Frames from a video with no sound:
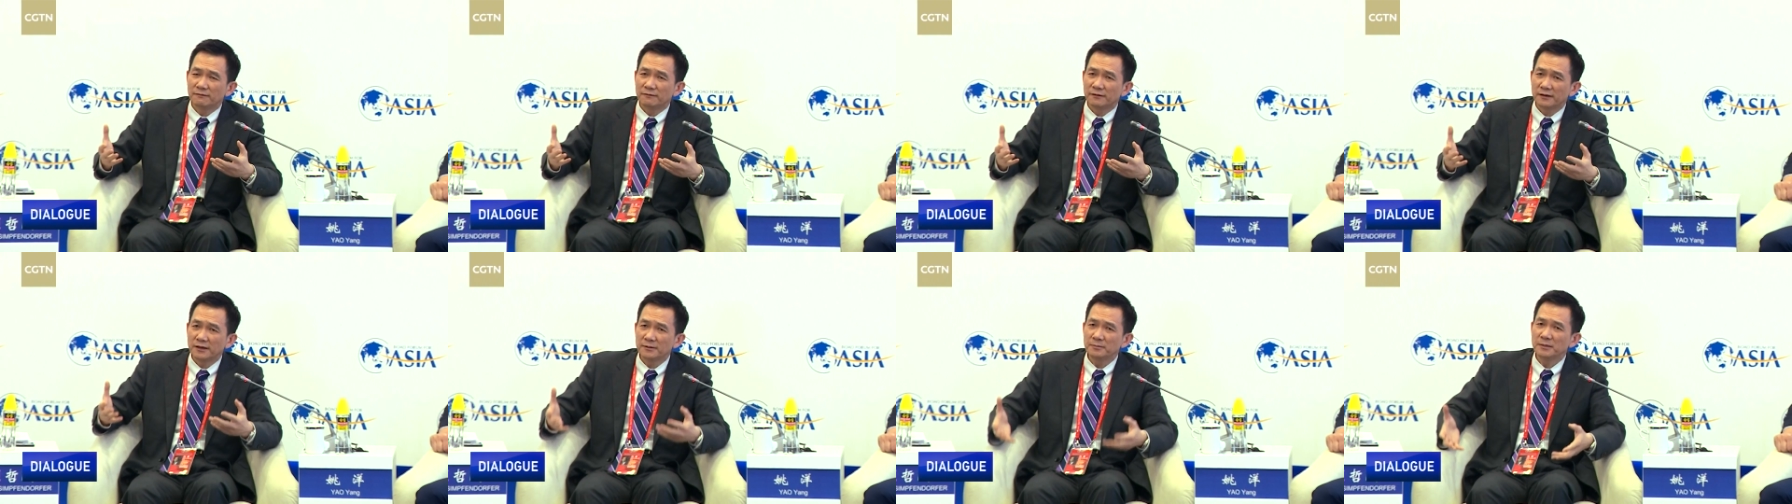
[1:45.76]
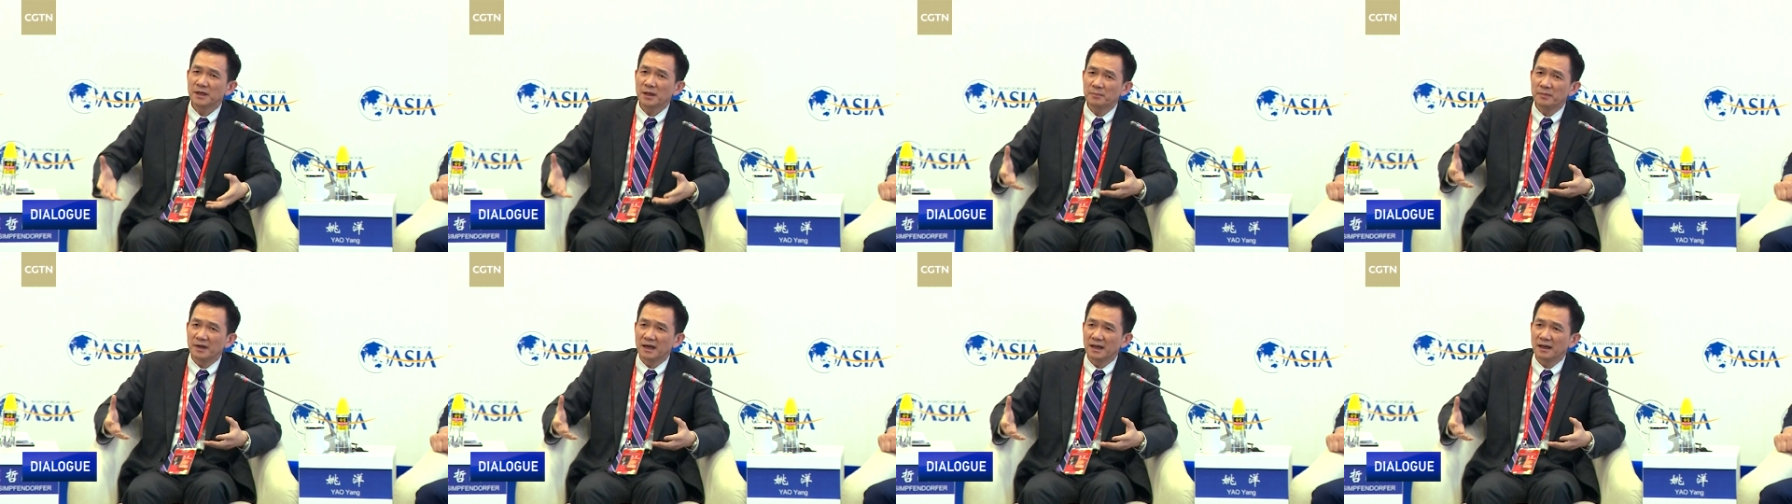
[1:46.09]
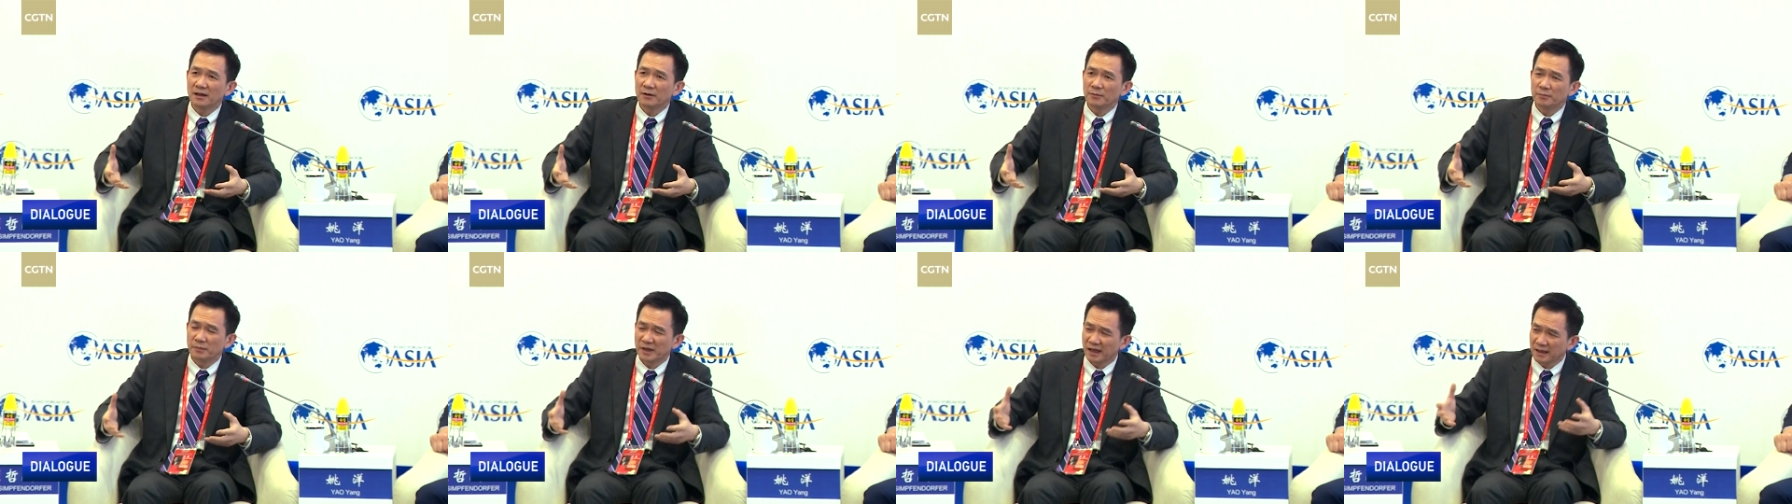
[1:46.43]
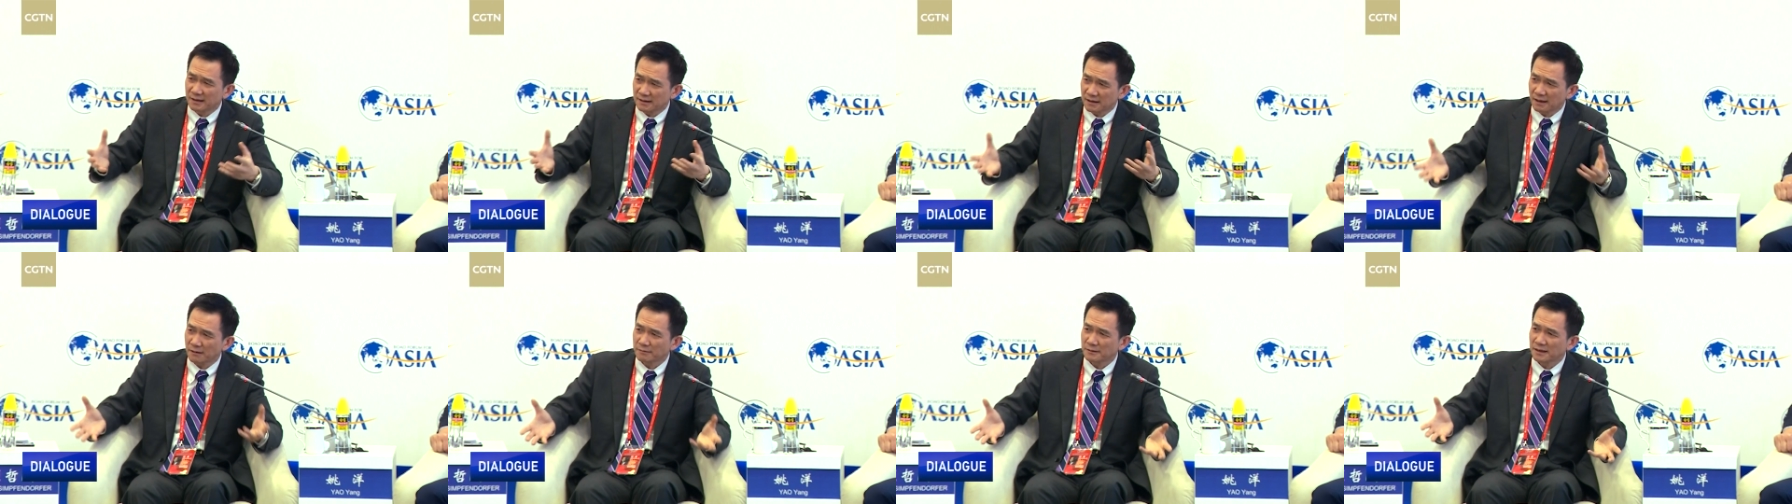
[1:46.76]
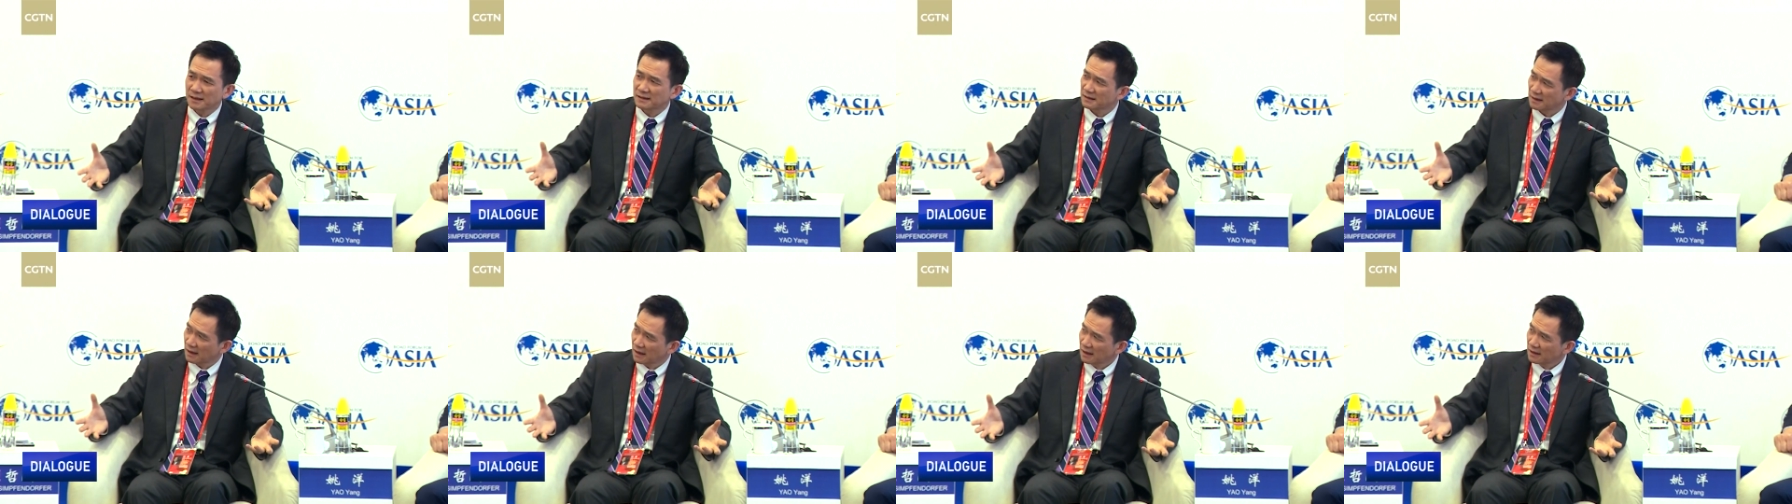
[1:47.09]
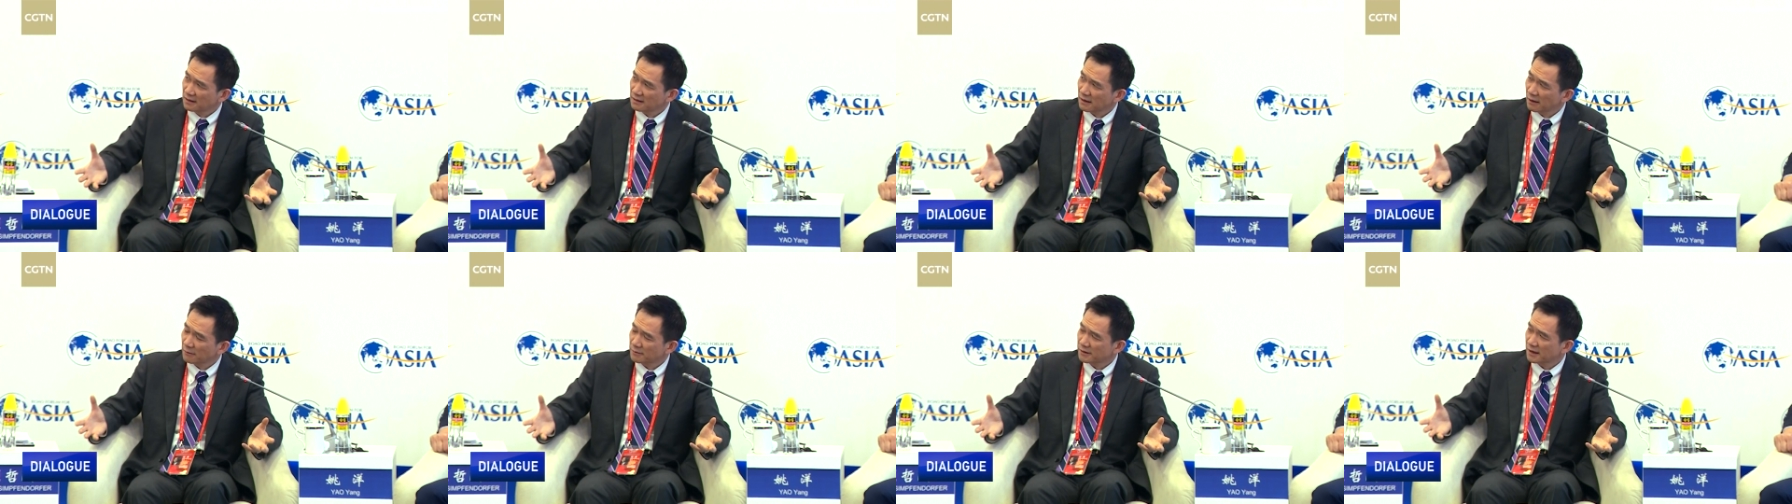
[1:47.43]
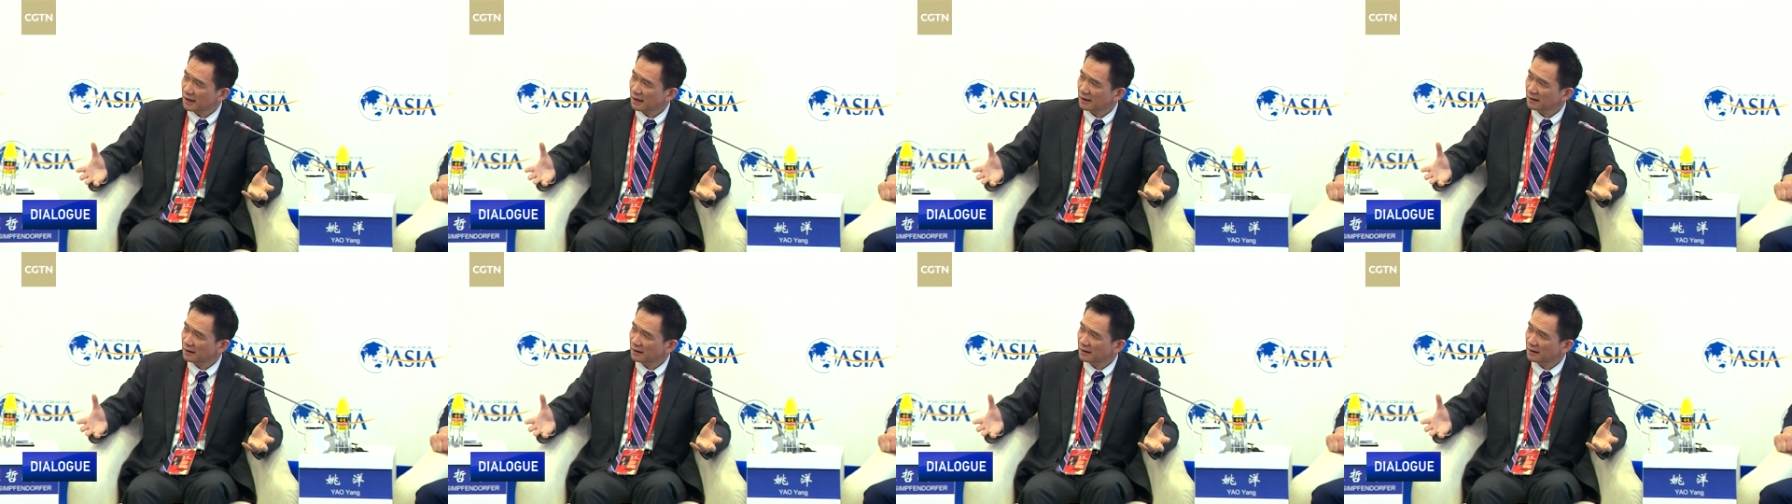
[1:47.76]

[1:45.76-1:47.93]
firmly believe because of the size of